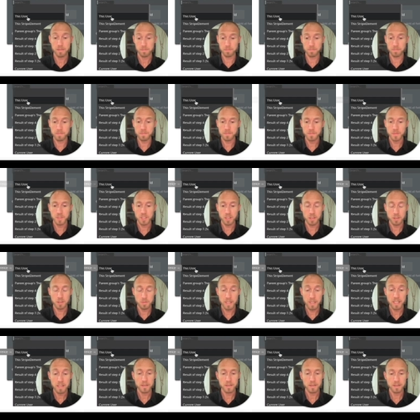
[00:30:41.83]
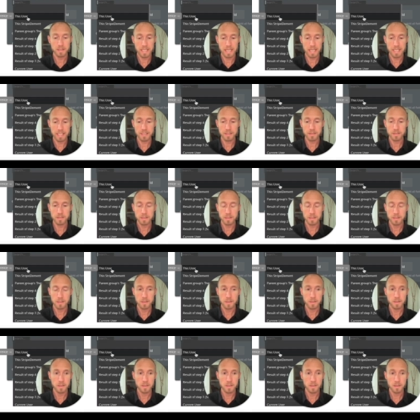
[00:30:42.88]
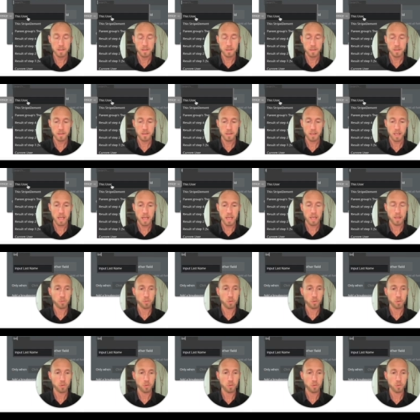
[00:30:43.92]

excuse me, data. And